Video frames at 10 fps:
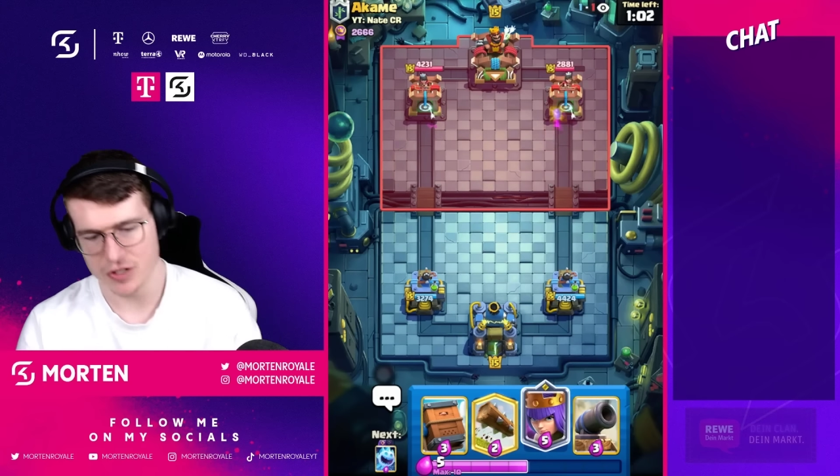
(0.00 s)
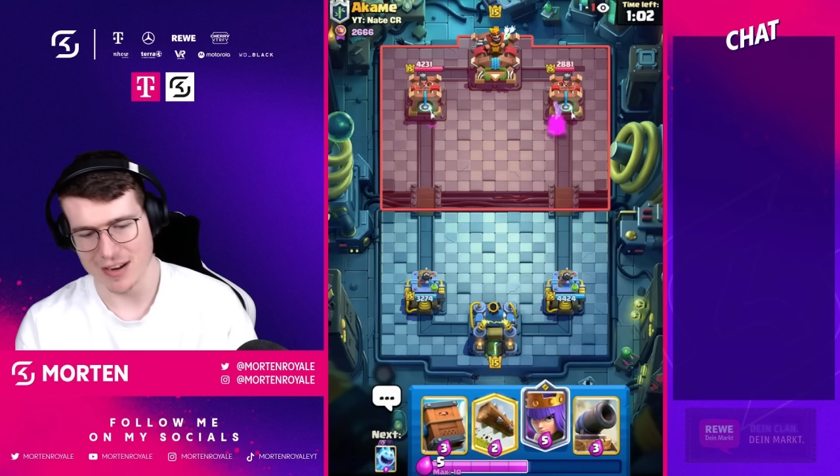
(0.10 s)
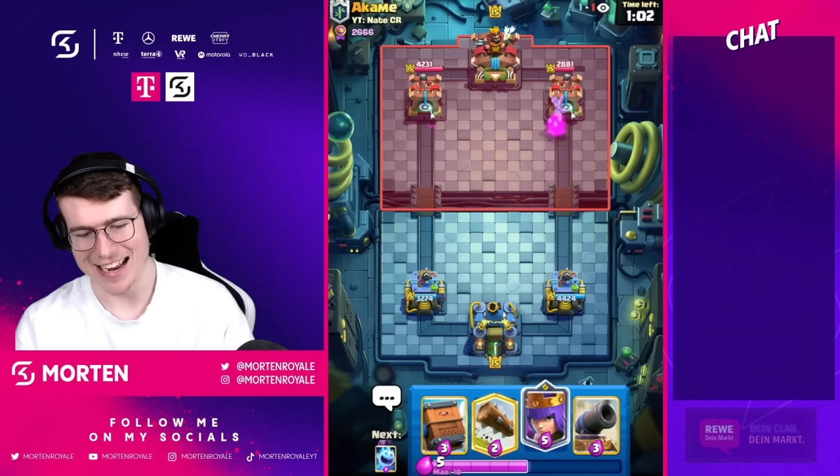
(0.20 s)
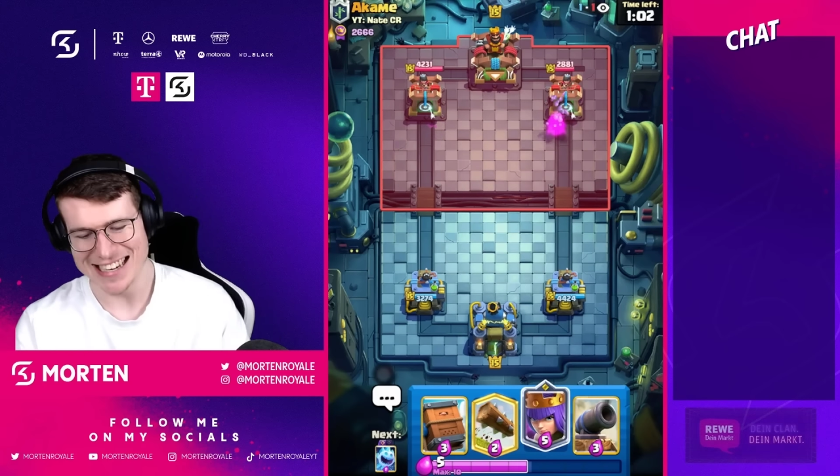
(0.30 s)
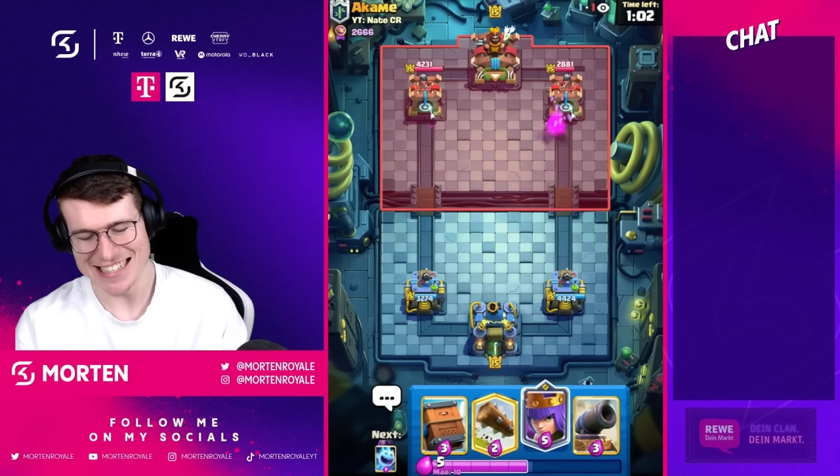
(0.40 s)
So
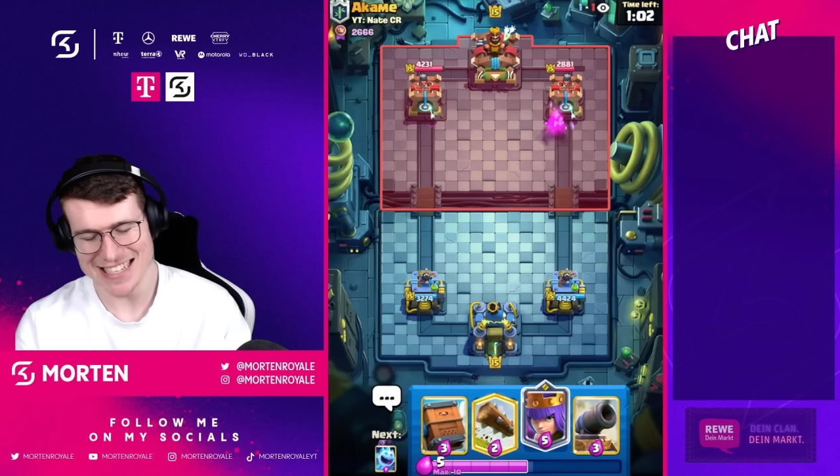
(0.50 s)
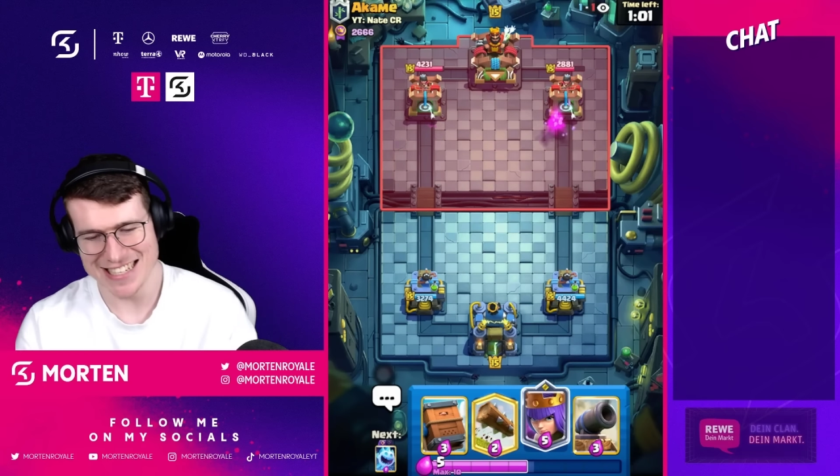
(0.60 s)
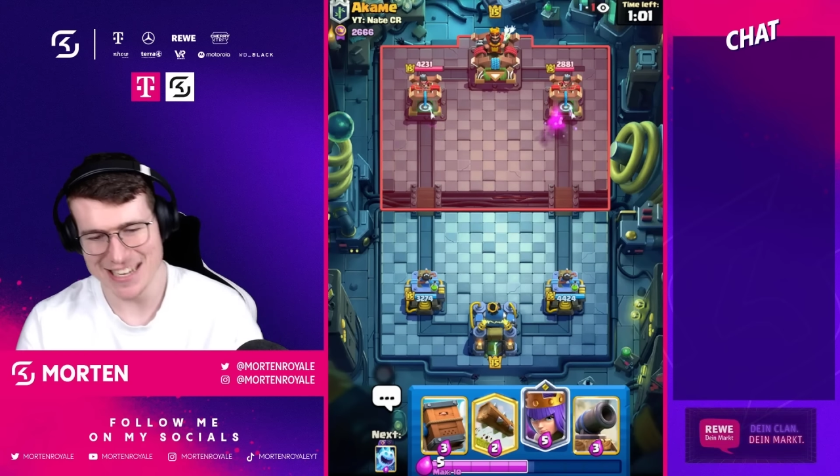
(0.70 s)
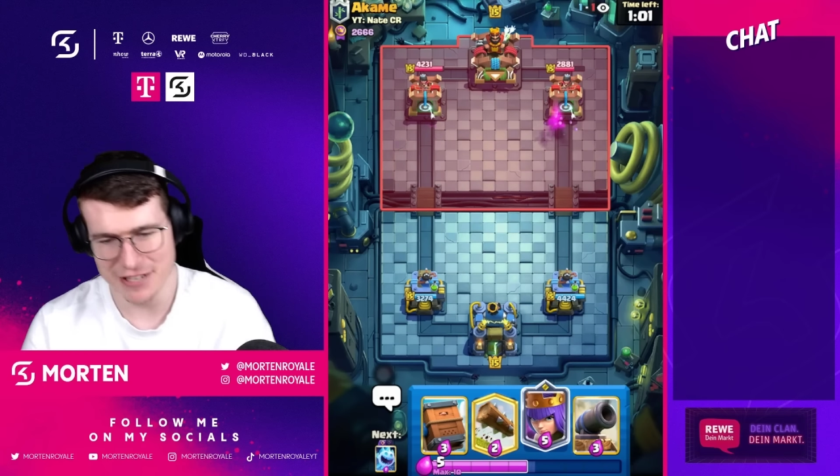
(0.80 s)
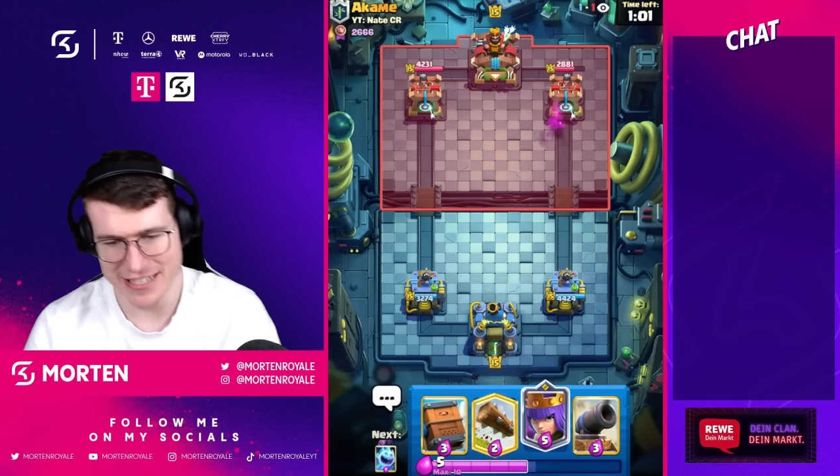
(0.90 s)

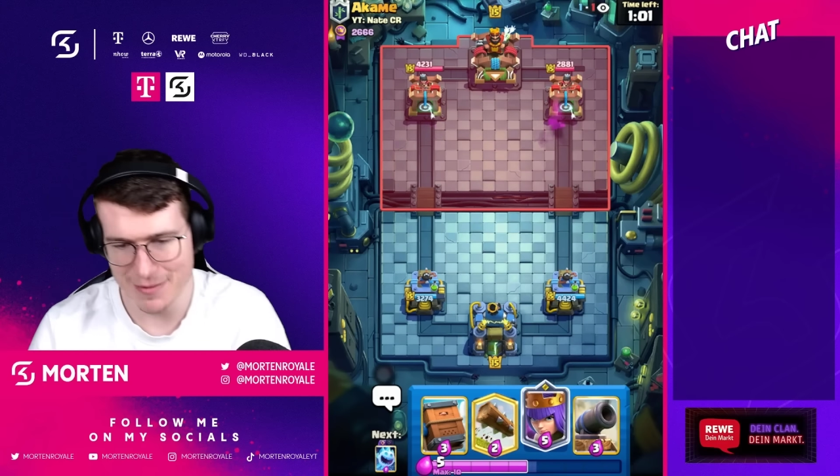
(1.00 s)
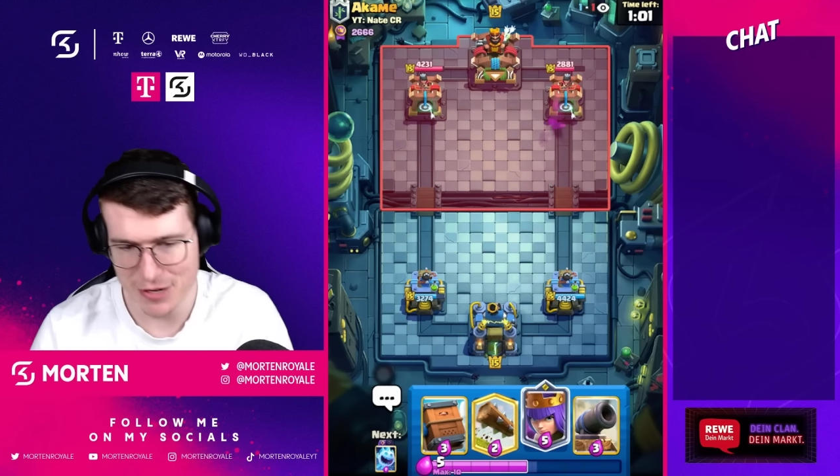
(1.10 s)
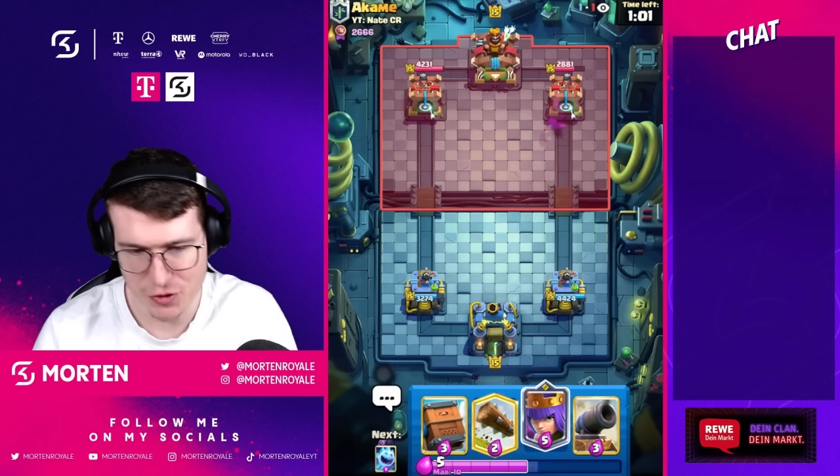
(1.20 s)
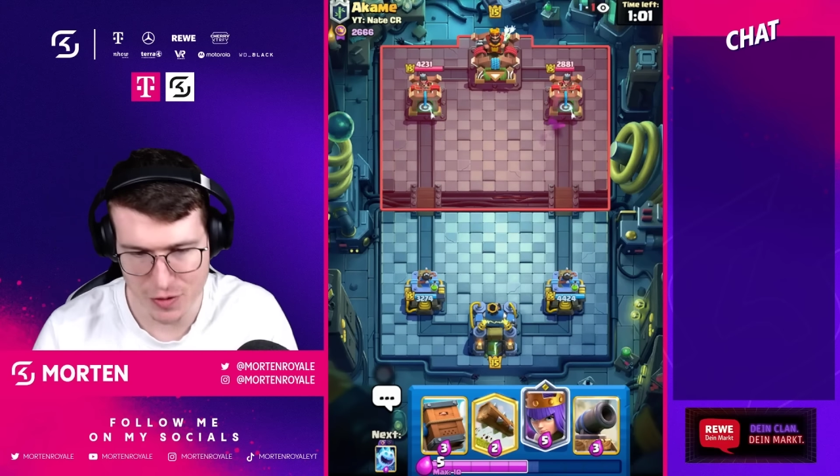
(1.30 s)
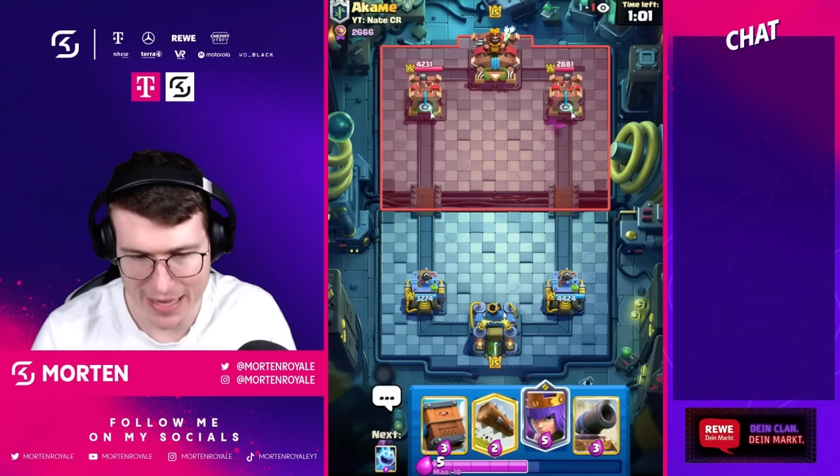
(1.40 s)
unnecessary
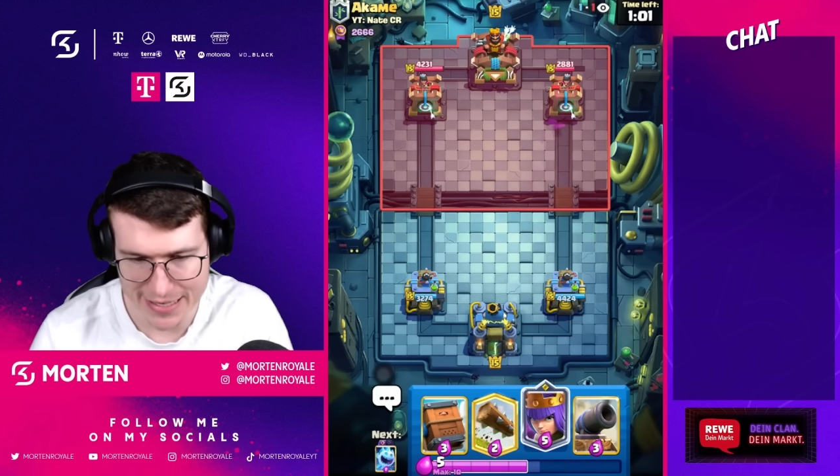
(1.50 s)
damage from